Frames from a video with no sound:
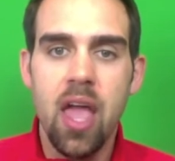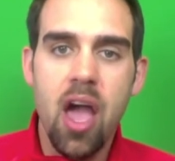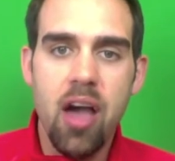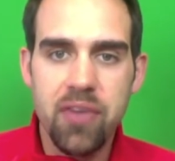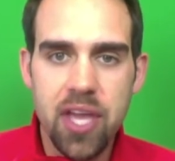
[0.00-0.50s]

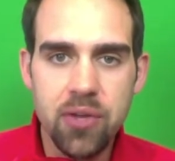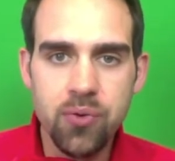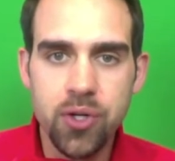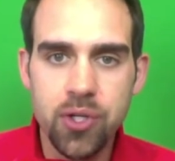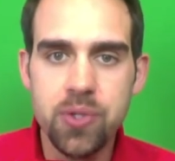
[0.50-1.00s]
of
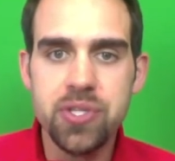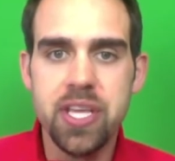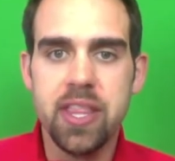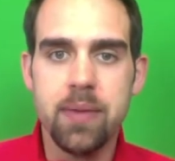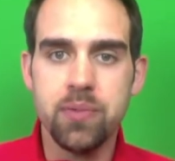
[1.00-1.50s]

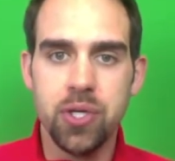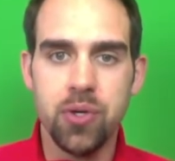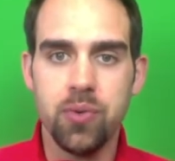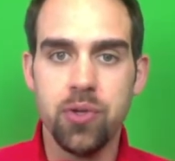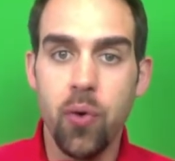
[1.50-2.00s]
introducing them
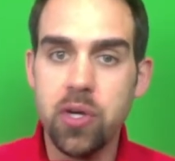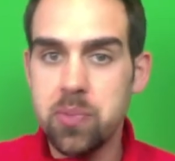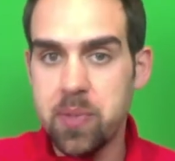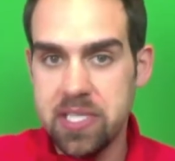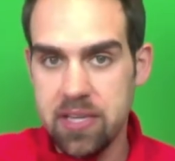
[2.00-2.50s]
to your
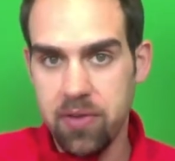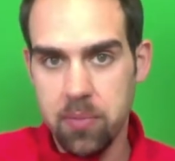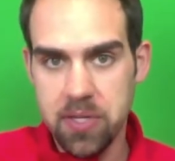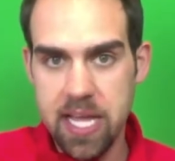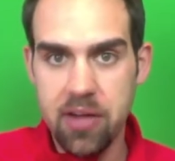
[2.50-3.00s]

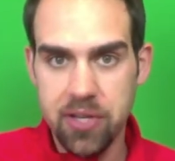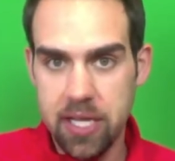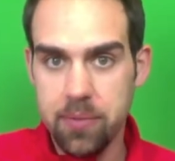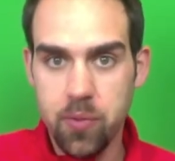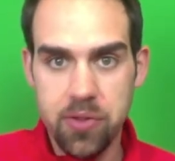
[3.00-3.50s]
specific modality,
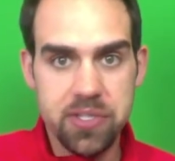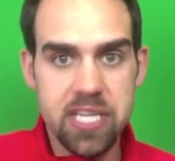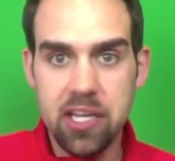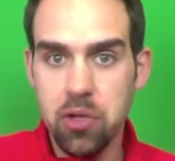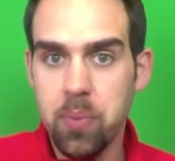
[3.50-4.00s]
whether it's
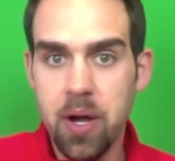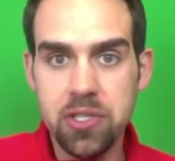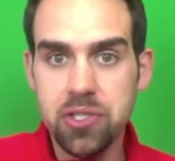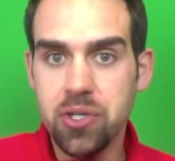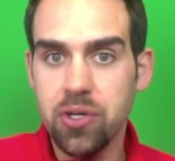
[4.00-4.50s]

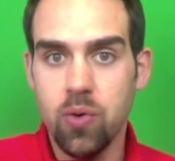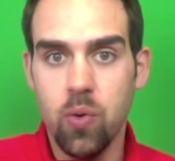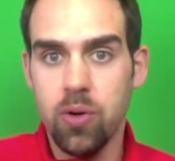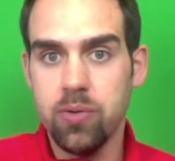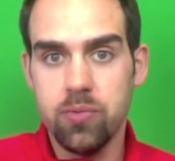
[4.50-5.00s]
acupuncture
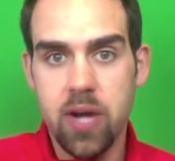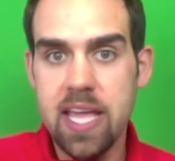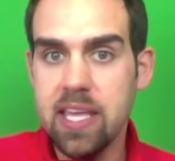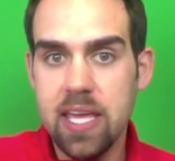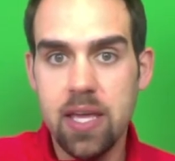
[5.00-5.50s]
or
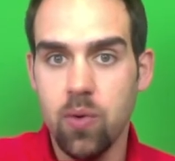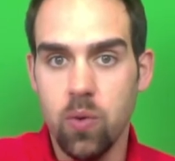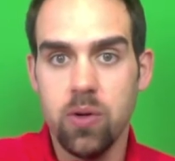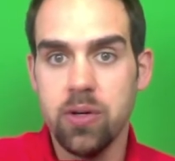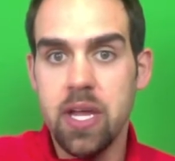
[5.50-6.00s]
Reiki
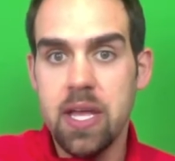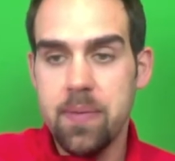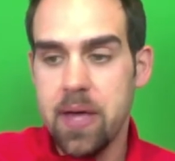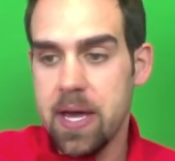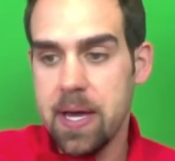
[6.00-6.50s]
or,
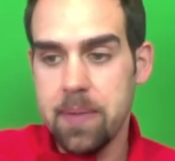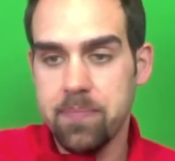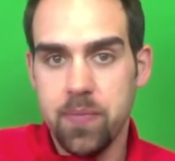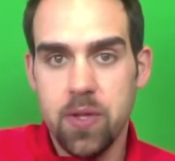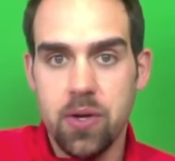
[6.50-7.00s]

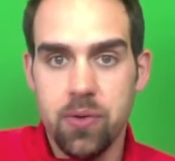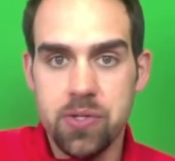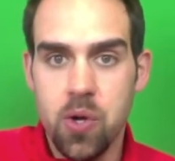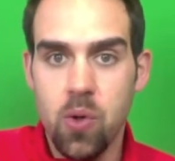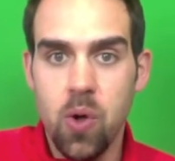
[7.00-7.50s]
there's
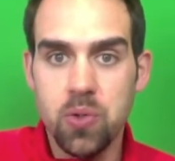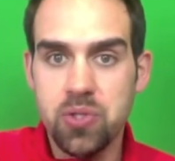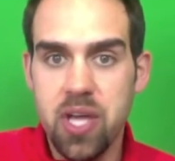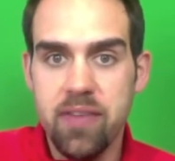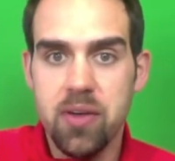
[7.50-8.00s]
a whole
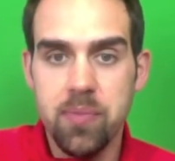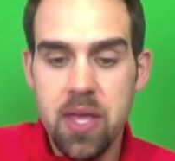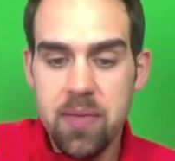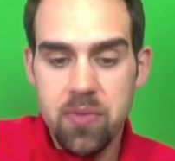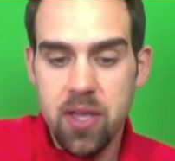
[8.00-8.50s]
host of them,
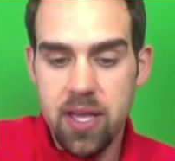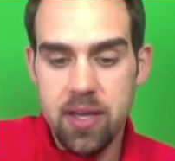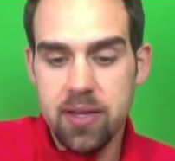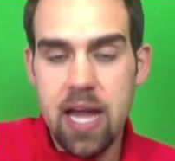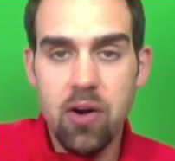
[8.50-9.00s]

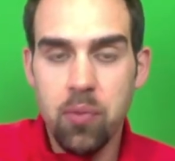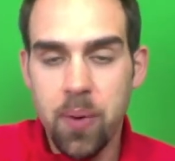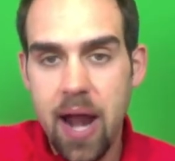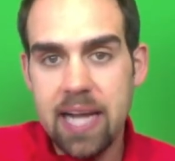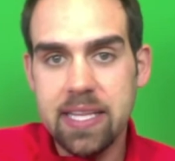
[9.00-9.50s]

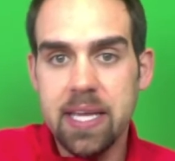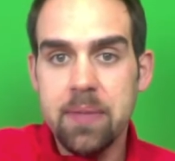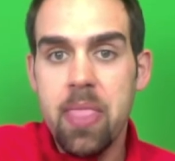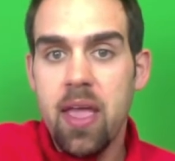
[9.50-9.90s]
chiropractic.